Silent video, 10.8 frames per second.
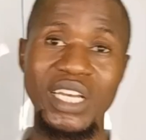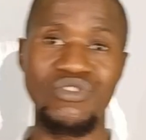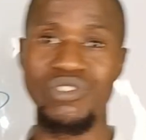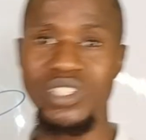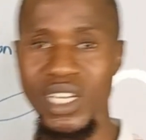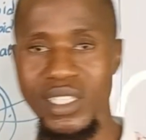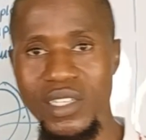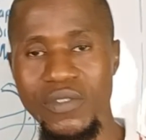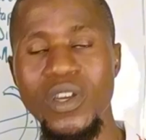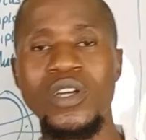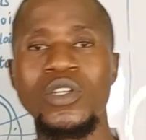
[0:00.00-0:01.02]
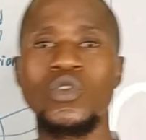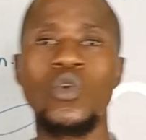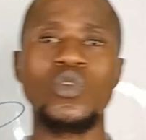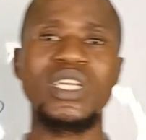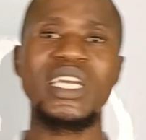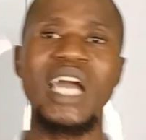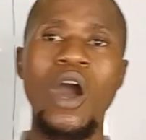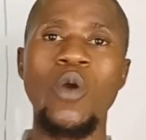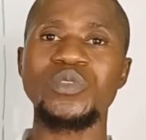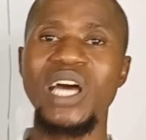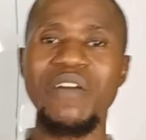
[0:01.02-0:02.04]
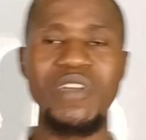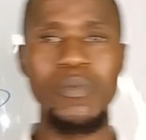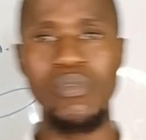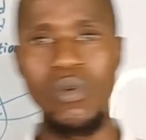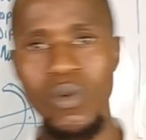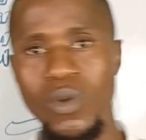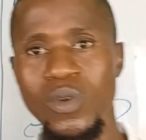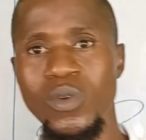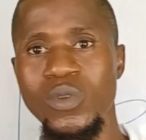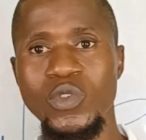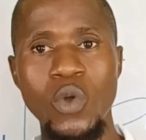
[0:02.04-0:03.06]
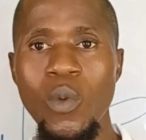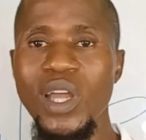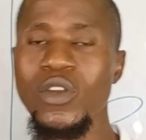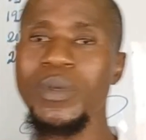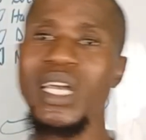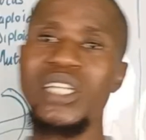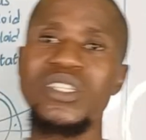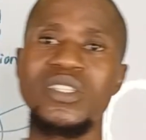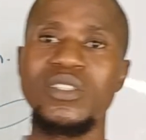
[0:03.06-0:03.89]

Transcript: as recessive. So they are observable. So when dominant